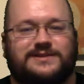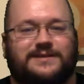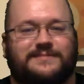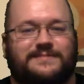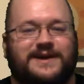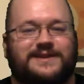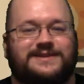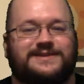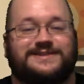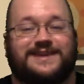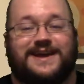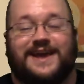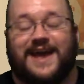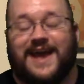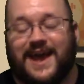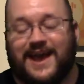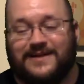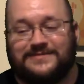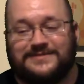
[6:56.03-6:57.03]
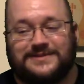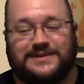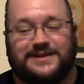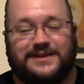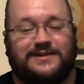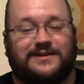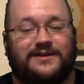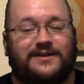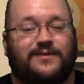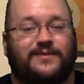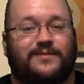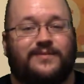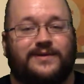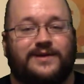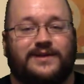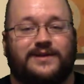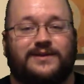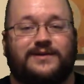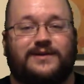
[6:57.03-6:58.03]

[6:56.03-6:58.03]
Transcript: The matches I have seen are really